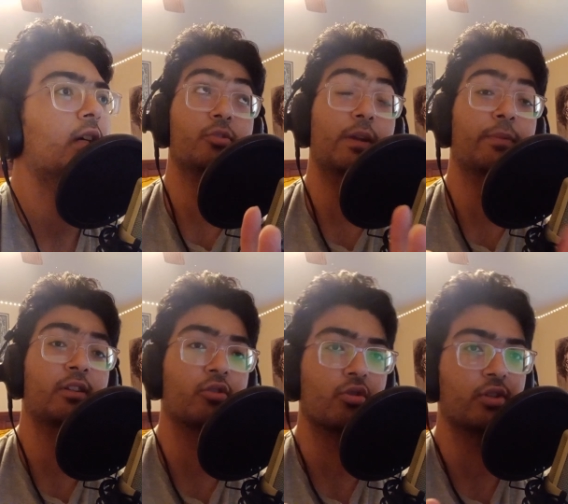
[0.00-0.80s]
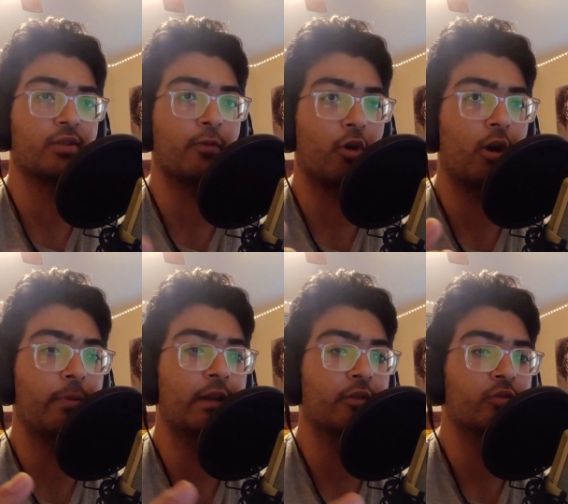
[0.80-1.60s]
There's many potential uses for a
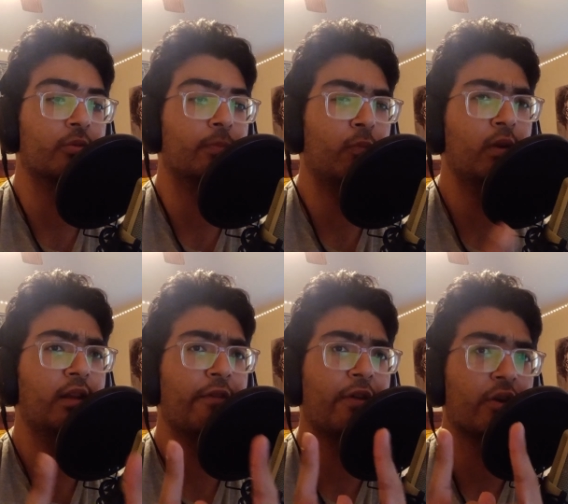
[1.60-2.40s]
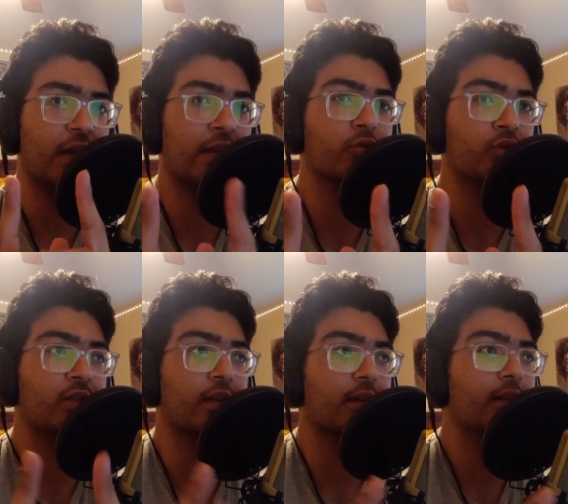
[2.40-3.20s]
carbon nanotube, but one that I found
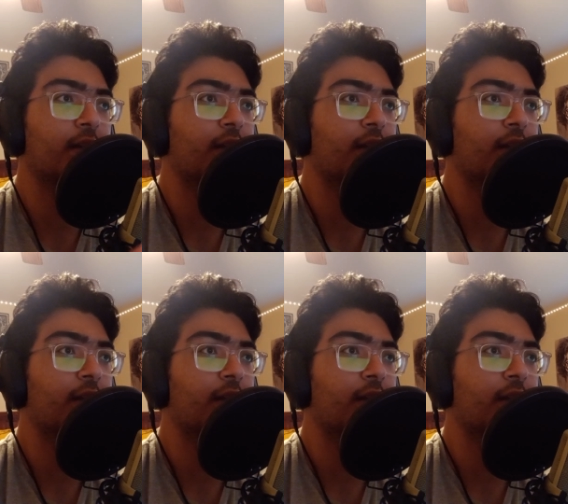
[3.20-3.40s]
interesting